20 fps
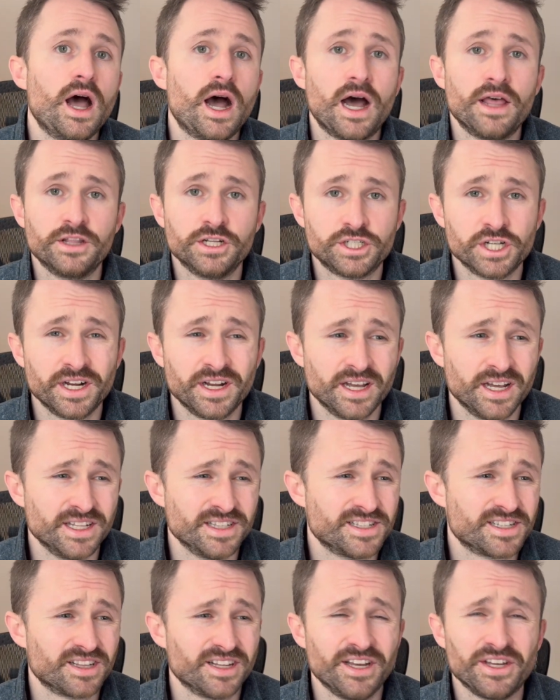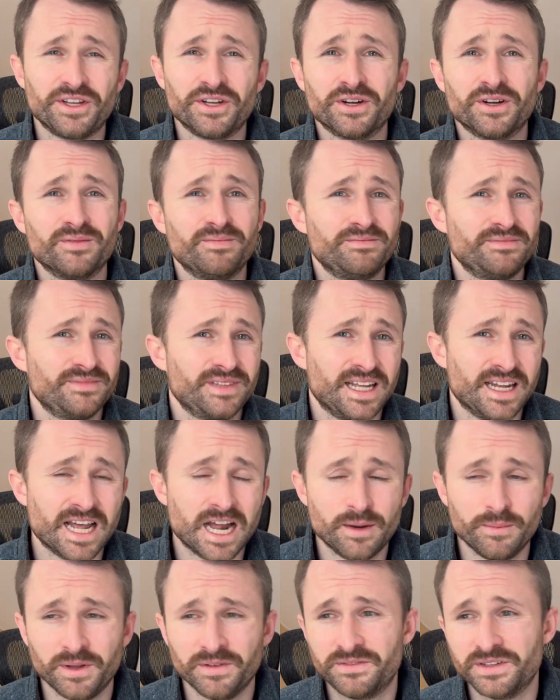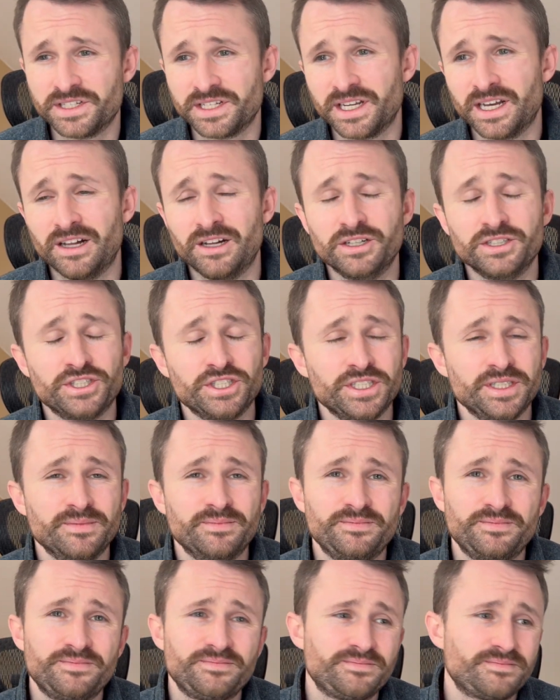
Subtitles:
on the gen eds, like your anatomy, physiology,